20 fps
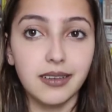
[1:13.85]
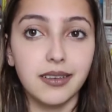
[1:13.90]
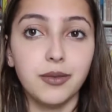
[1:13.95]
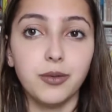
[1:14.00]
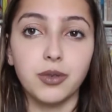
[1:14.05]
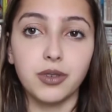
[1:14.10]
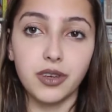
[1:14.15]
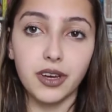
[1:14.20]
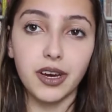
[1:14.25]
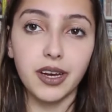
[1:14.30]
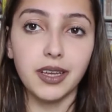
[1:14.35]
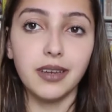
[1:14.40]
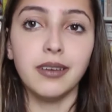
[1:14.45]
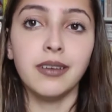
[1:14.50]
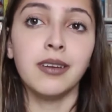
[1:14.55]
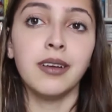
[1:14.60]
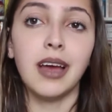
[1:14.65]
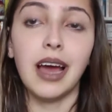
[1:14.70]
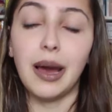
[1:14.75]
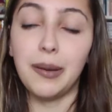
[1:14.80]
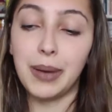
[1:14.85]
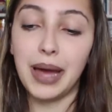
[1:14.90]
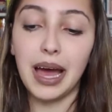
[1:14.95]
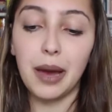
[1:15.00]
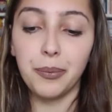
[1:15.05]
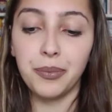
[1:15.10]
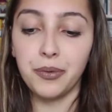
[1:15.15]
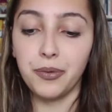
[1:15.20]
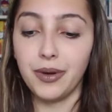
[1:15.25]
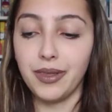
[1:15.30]
It was good. I'm
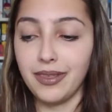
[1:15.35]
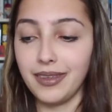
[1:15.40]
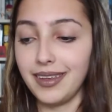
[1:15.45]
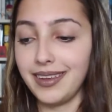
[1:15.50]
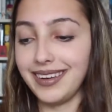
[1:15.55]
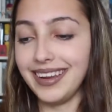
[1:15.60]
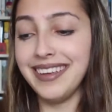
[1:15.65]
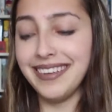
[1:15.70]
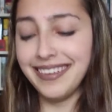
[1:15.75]
happy with it.